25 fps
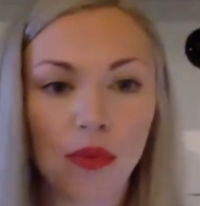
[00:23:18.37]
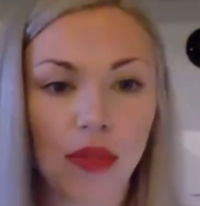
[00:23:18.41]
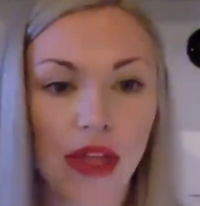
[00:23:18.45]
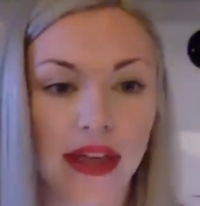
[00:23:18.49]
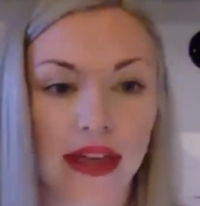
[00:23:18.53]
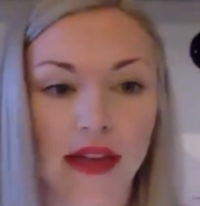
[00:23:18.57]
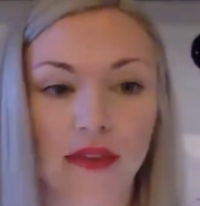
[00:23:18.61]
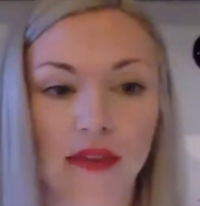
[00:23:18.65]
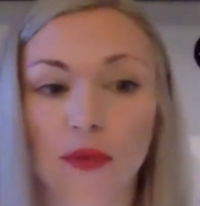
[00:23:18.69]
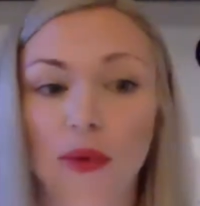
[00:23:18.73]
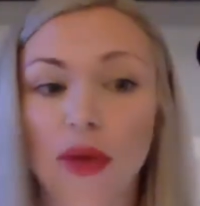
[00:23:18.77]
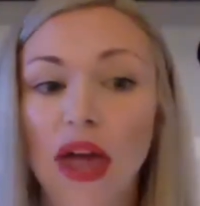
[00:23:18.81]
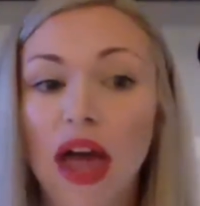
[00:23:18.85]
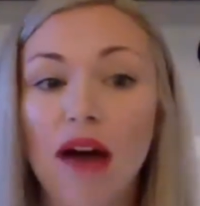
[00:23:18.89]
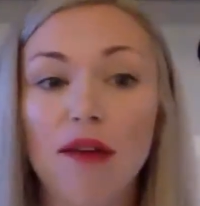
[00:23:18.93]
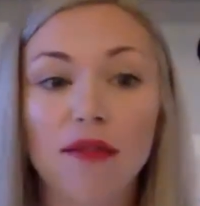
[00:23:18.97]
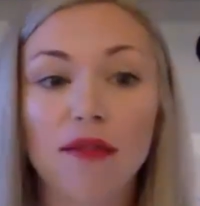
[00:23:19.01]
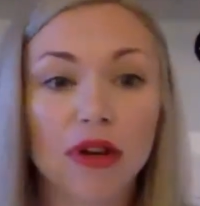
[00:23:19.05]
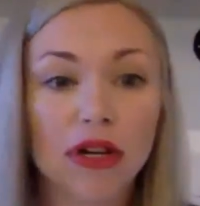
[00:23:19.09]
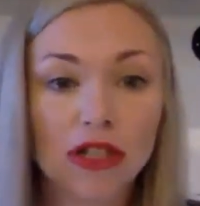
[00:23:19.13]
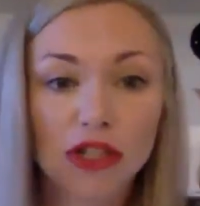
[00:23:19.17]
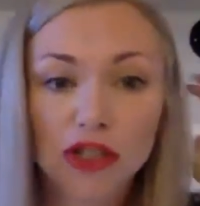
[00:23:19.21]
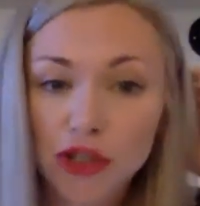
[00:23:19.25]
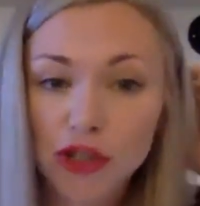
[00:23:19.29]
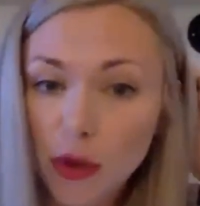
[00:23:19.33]
Like if we have a
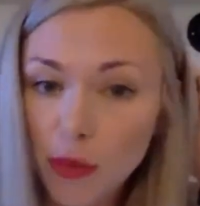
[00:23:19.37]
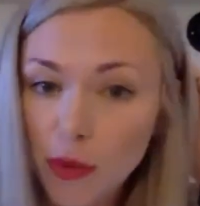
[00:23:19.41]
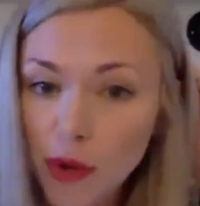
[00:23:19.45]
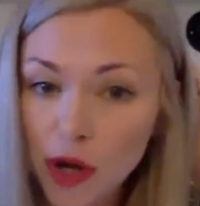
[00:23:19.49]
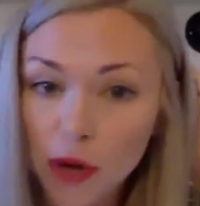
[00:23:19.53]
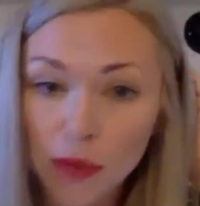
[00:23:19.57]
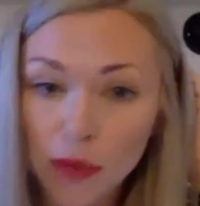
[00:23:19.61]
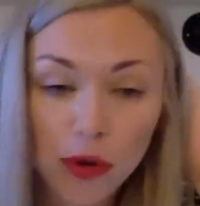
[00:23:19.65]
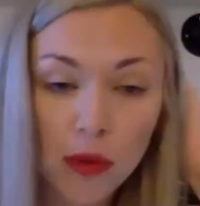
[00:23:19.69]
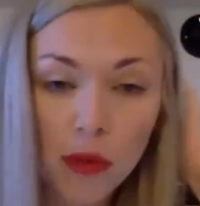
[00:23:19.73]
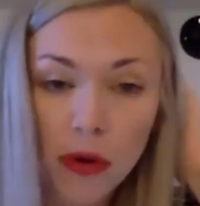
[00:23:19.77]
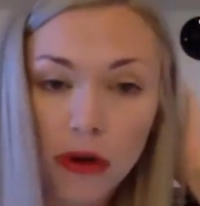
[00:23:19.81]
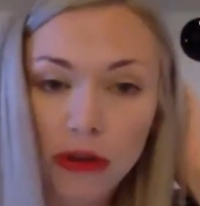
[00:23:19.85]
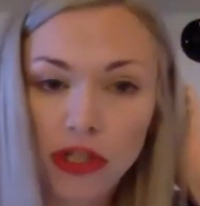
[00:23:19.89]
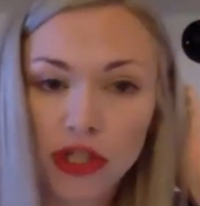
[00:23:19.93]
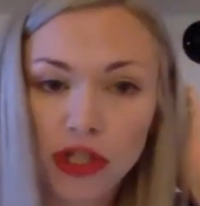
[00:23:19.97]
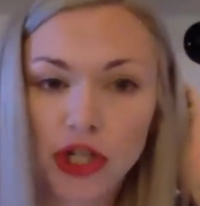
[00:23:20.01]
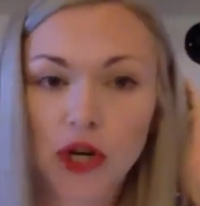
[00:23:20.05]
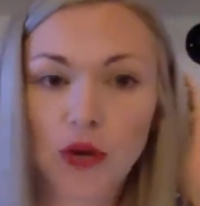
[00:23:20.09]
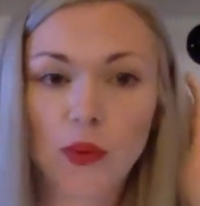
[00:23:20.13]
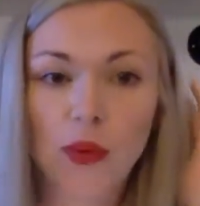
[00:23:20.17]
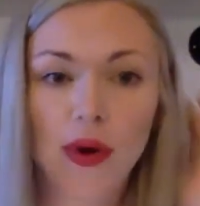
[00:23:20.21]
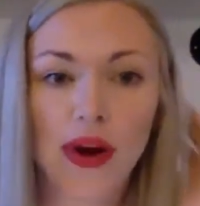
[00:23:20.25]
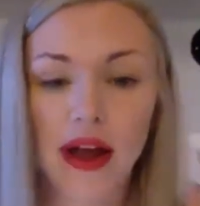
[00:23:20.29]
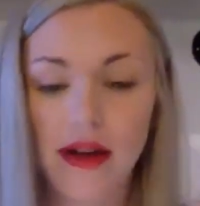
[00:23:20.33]
distributor promotion
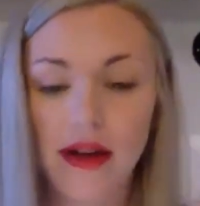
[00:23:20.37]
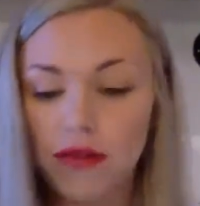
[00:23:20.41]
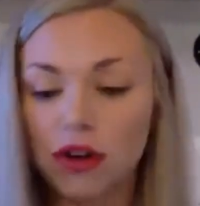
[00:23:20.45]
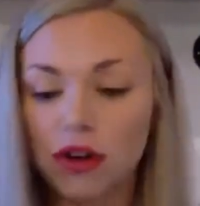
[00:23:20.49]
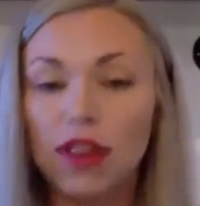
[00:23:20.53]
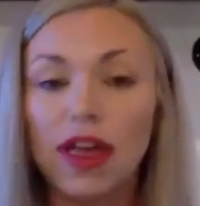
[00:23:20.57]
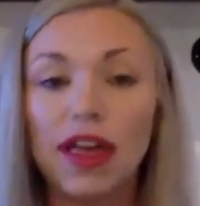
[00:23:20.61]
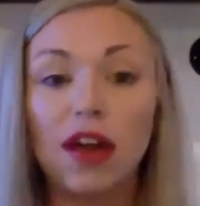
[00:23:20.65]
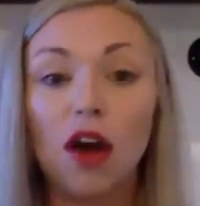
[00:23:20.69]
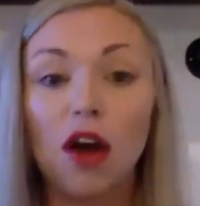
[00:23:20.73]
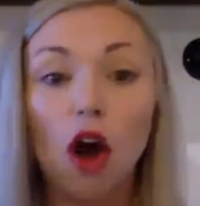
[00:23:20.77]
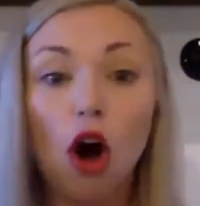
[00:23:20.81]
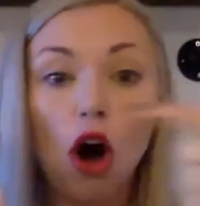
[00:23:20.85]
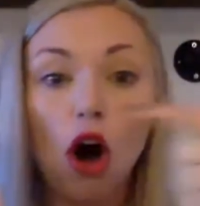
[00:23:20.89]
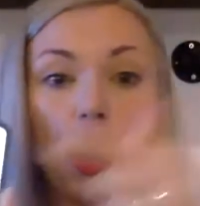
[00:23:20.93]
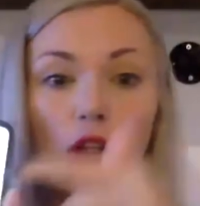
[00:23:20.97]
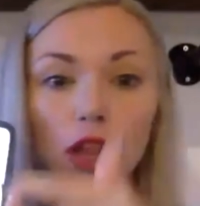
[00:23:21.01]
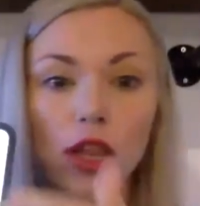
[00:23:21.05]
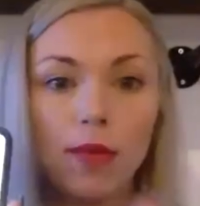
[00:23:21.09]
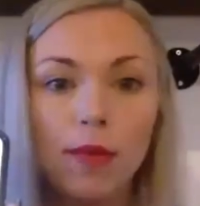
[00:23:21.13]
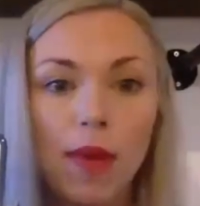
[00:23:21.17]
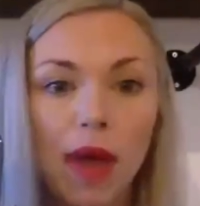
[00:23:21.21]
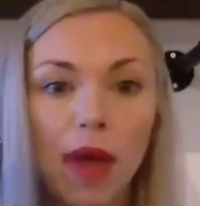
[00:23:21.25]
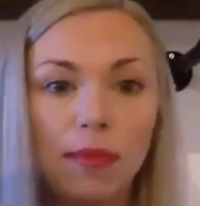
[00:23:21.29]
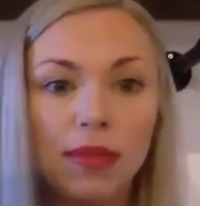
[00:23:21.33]
or whatever, like
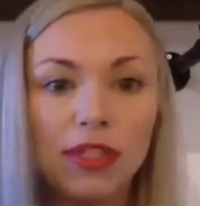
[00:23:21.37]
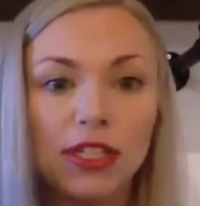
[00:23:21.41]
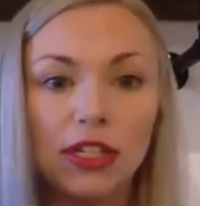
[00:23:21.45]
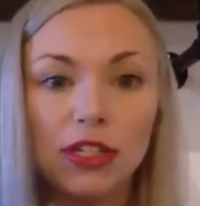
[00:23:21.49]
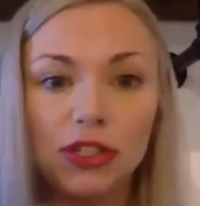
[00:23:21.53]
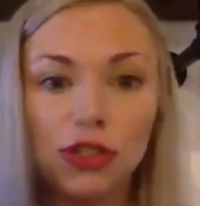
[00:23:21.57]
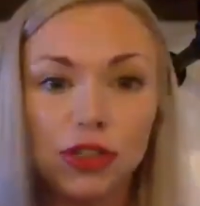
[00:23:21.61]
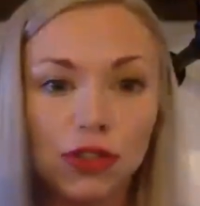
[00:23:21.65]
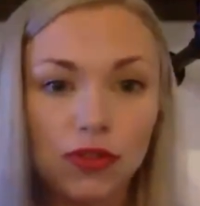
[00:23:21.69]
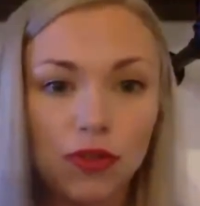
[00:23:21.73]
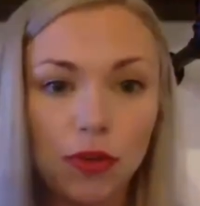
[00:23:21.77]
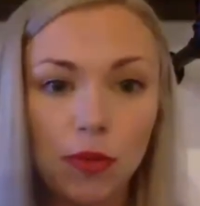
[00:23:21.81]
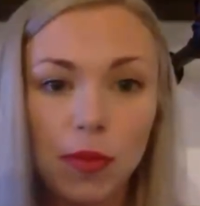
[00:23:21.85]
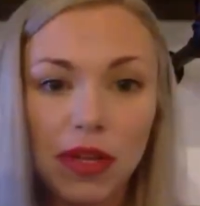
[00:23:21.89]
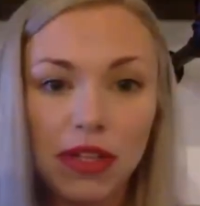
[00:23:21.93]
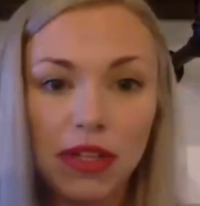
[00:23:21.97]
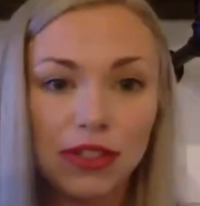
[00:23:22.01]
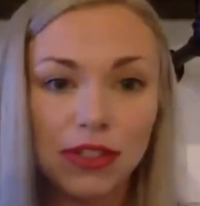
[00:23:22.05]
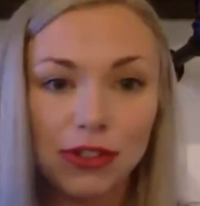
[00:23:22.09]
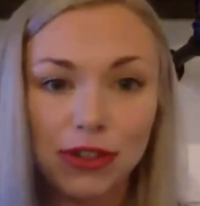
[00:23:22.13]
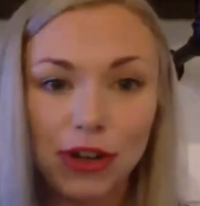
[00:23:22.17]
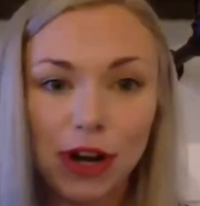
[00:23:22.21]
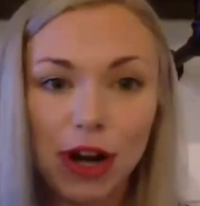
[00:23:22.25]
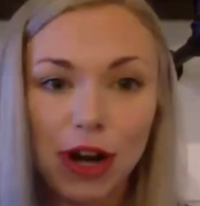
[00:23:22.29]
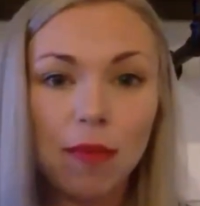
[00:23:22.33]
all of my potentials from
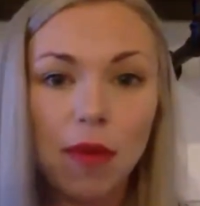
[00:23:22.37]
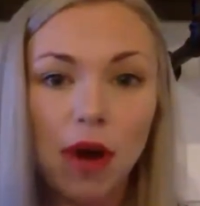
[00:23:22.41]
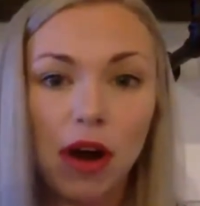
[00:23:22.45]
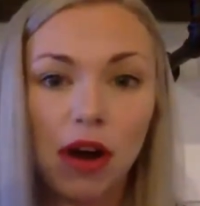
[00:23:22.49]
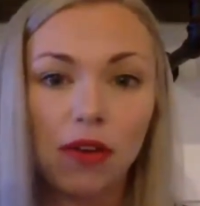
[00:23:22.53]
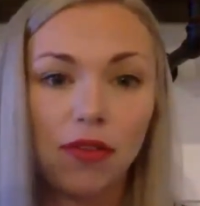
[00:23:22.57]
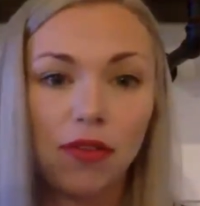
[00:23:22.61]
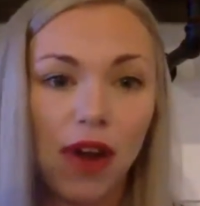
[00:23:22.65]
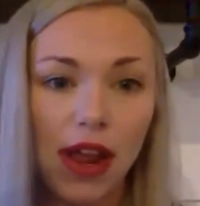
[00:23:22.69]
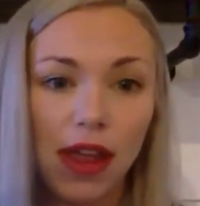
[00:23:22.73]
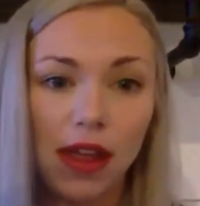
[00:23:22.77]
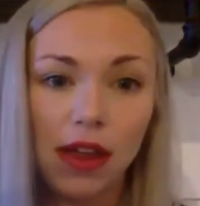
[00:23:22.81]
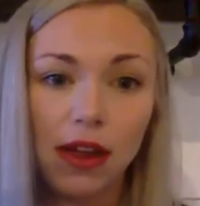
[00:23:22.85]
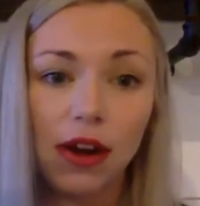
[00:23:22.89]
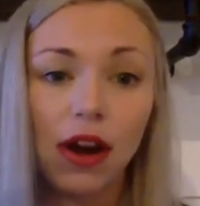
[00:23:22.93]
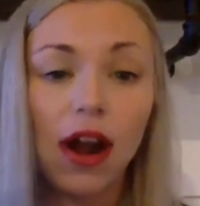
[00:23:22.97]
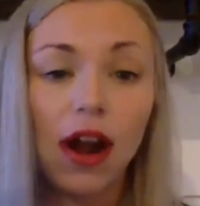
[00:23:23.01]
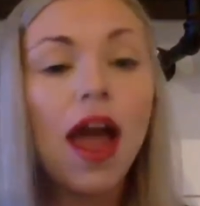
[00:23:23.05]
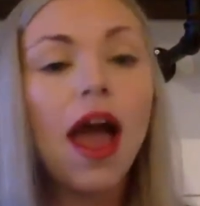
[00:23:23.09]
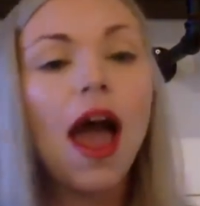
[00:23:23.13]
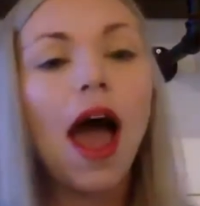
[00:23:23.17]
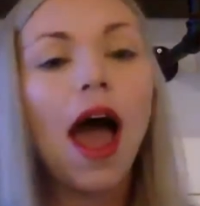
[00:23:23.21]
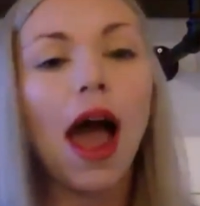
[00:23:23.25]
Instagram are right here.